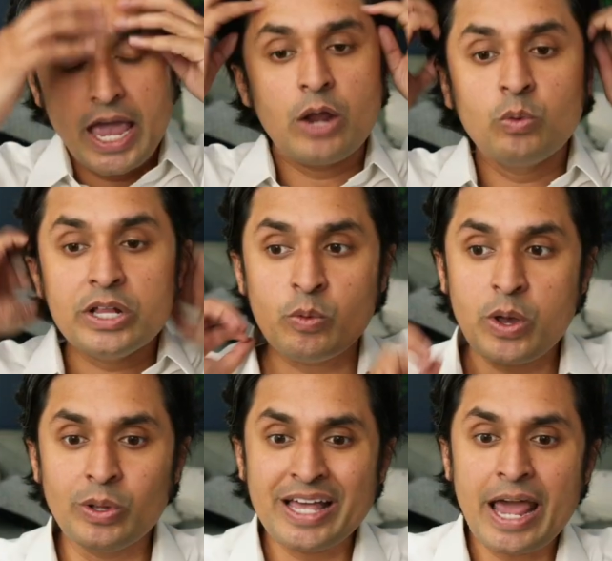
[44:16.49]
and we
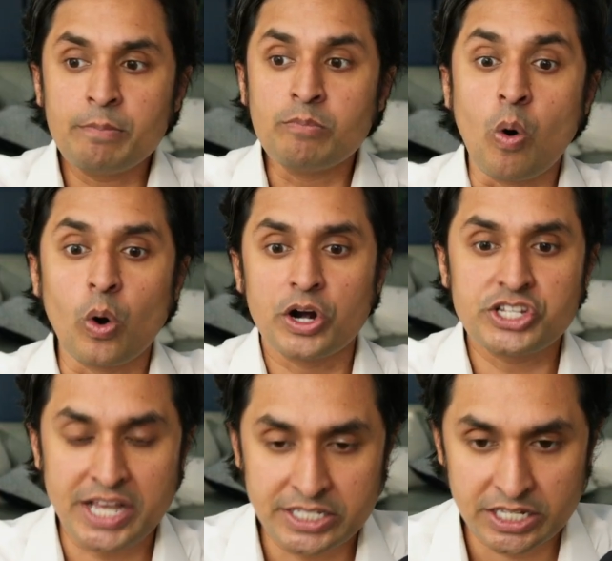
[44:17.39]
will get more
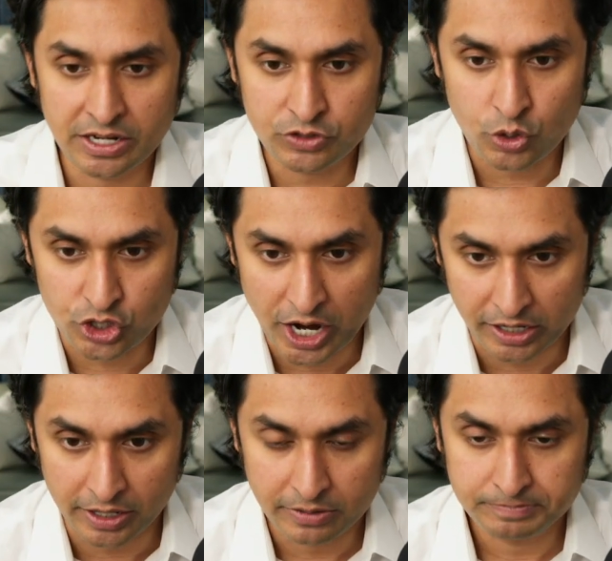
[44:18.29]
sensitive to adrenaline.